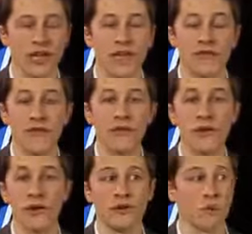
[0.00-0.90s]
And if you ever
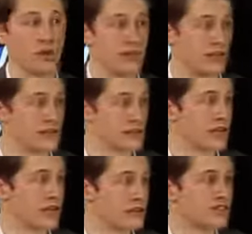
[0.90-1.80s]
wonder what it looks
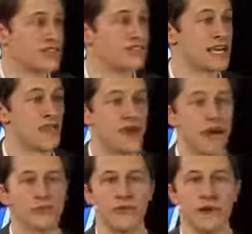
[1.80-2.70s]
like to see
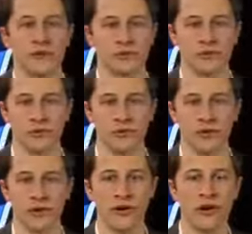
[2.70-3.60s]
10,000 barrels of crude
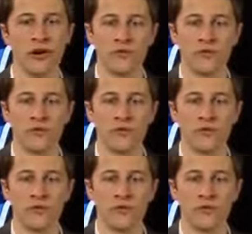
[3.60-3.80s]
oil